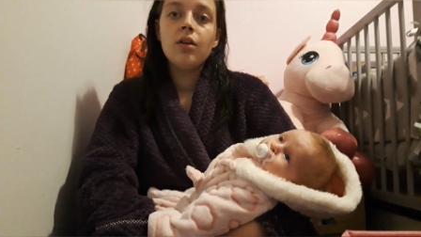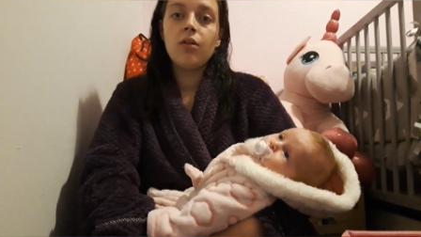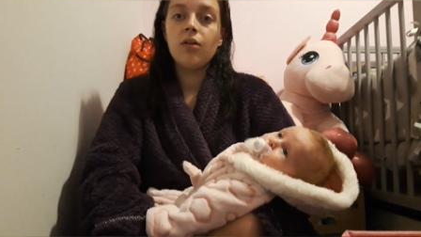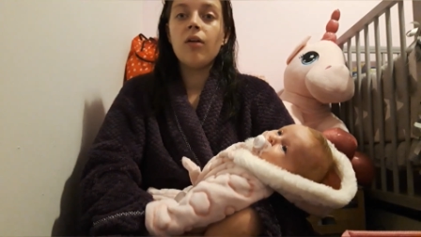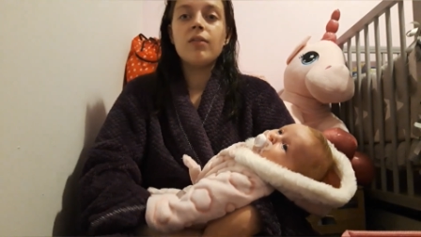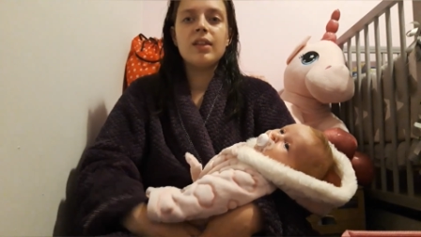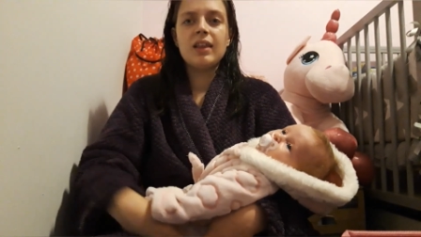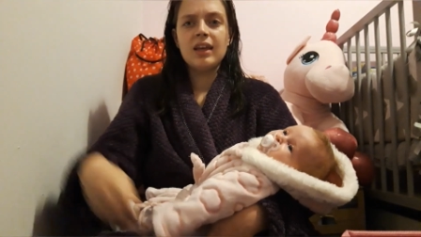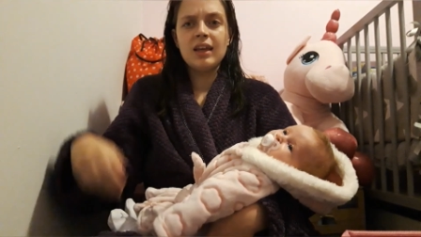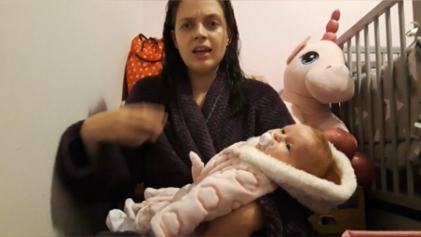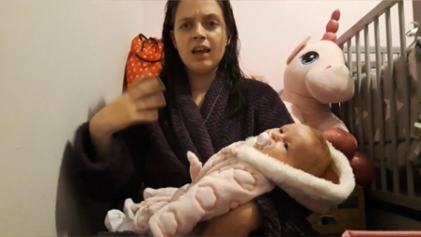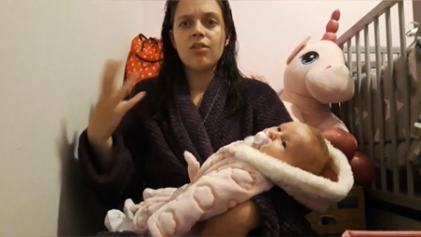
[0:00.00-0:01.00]
Like, obviously,
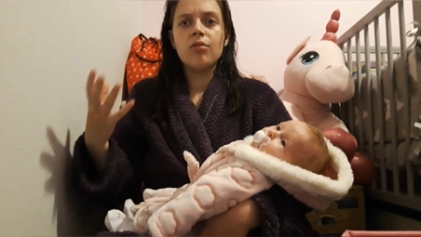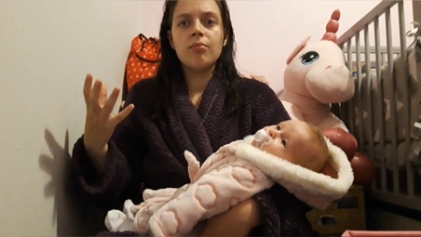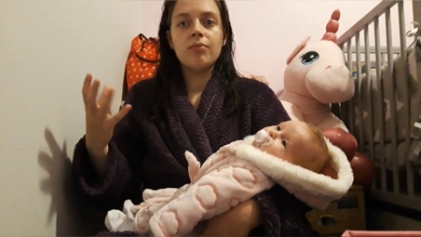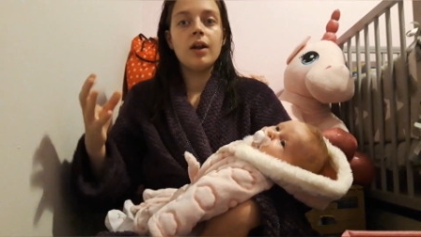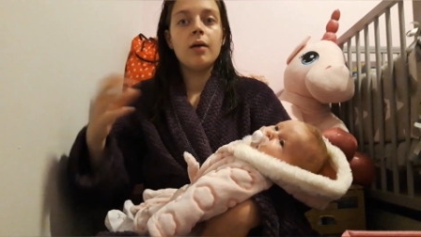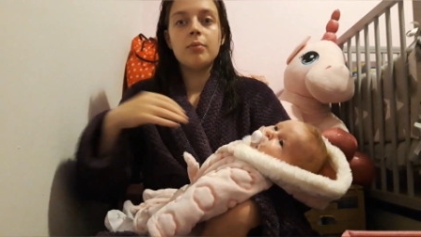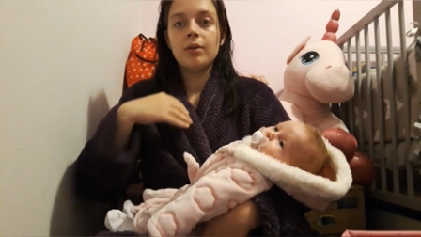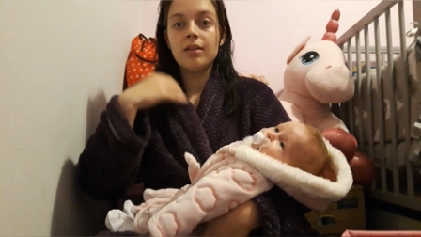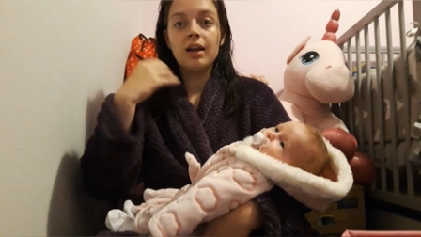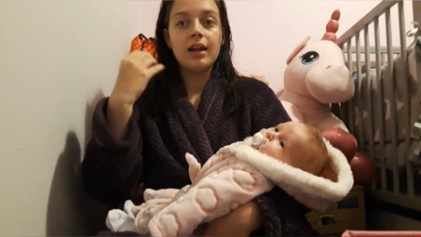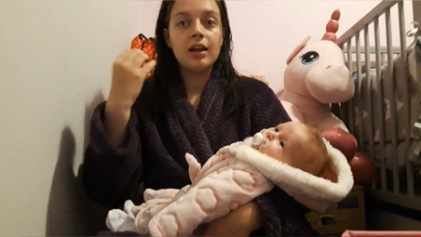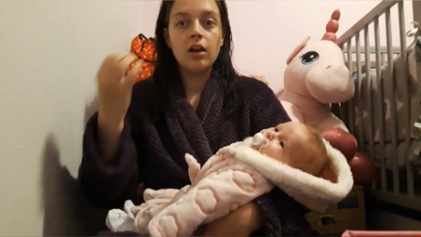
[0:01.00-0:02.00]
you can get something out, but it's
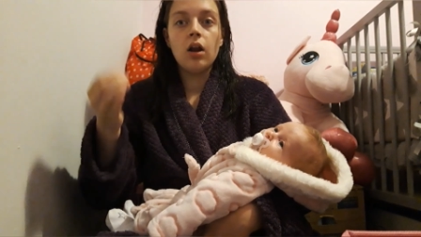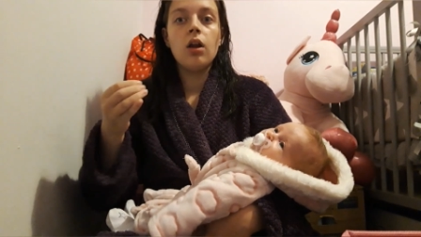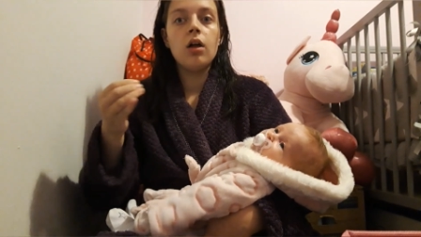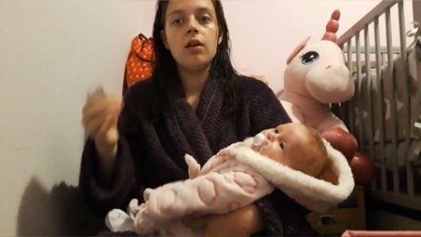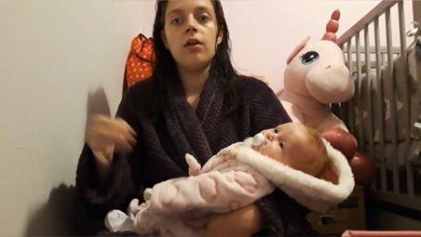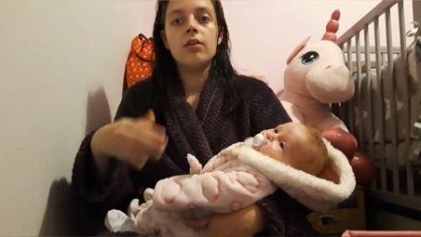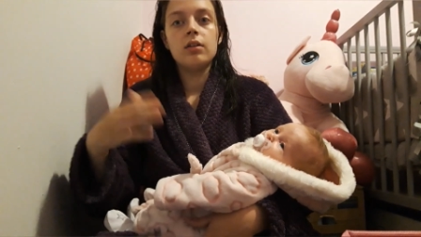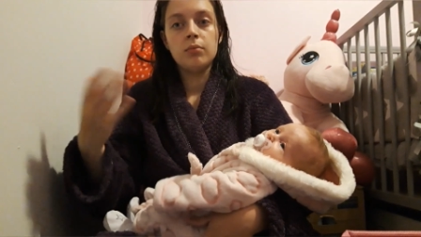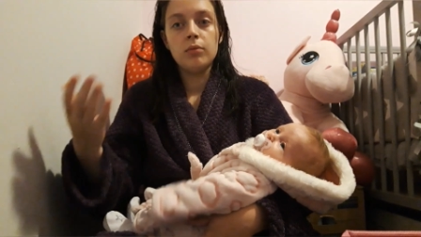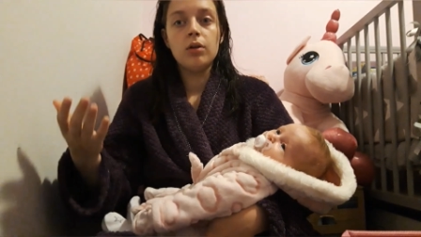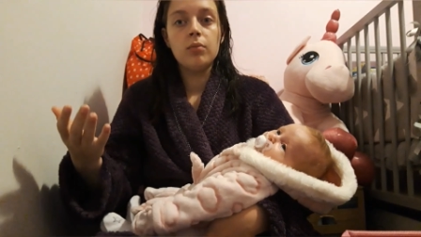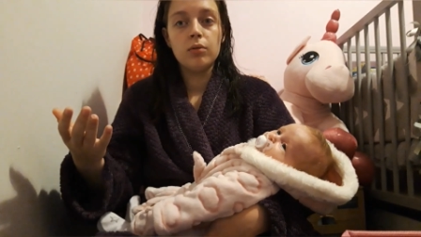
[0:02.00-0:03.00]
taking a lot longer
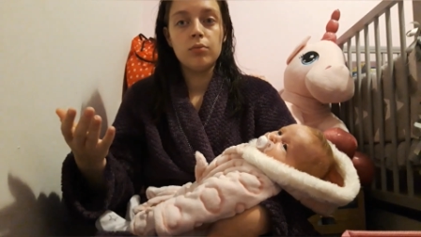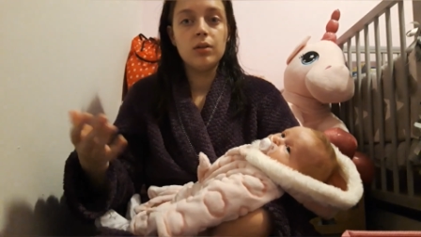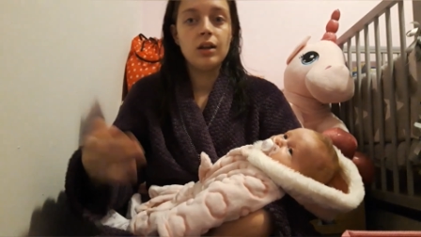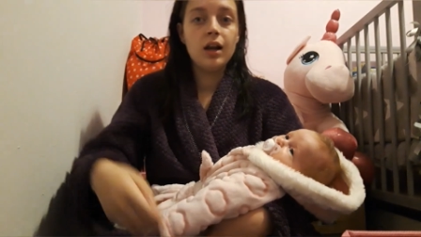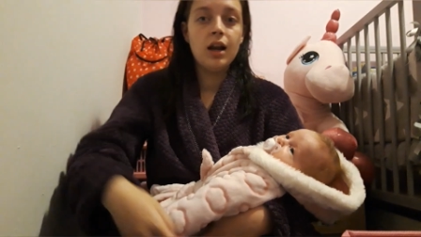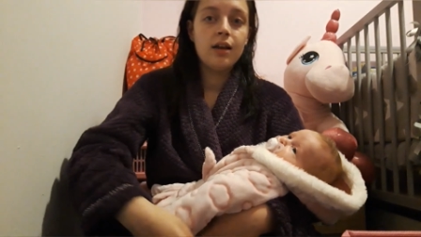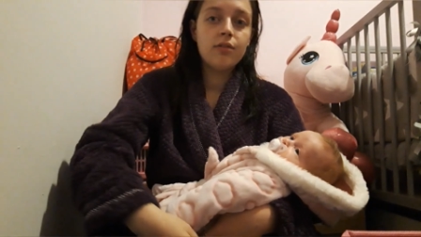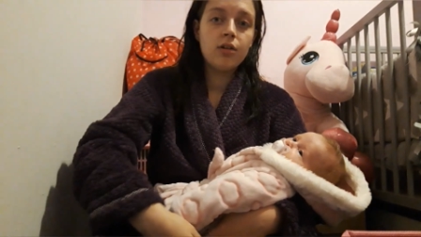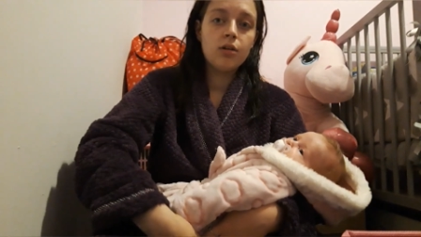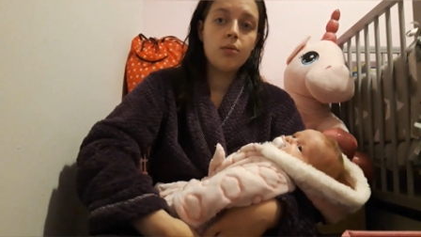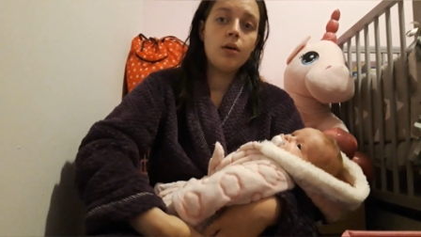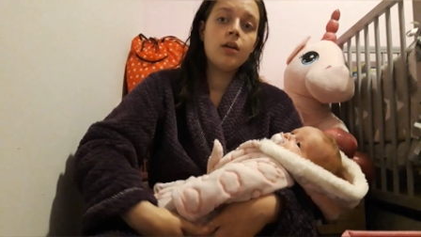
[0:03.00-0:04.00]
than what it would with an
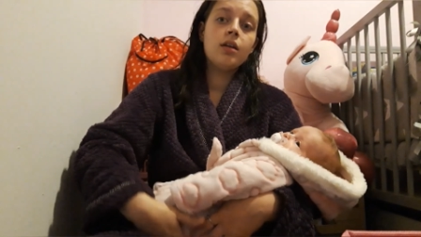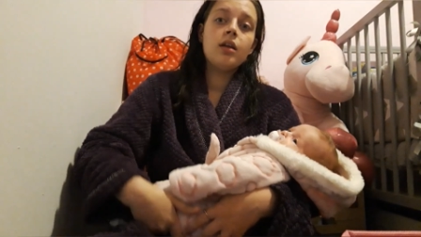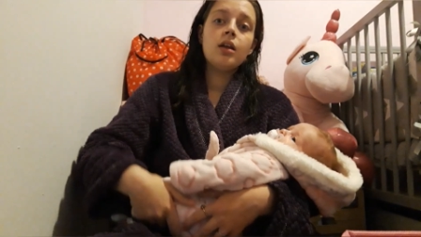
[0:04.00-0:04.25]
electric one.